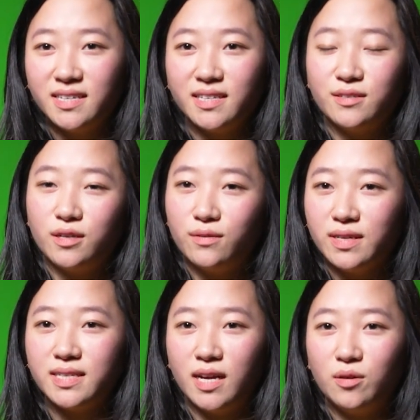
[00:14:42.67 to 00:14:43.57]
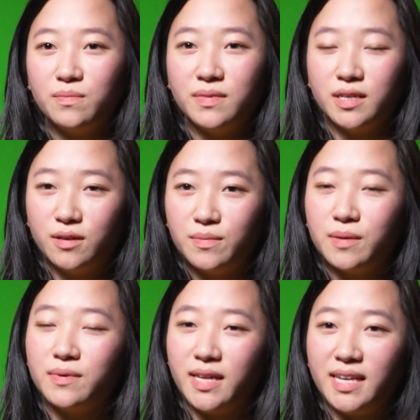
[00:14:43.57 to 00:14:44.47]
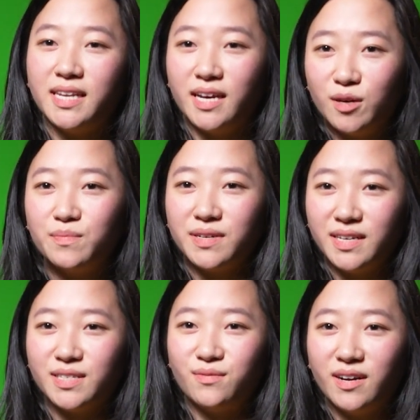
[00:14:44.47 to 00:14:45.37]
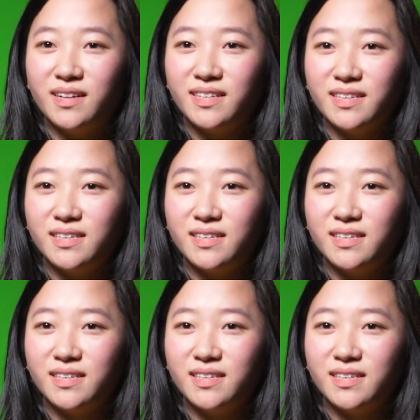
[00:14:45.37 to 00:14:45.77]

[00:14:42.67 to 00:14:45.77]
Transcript: There's always help, you know, people that need help as well.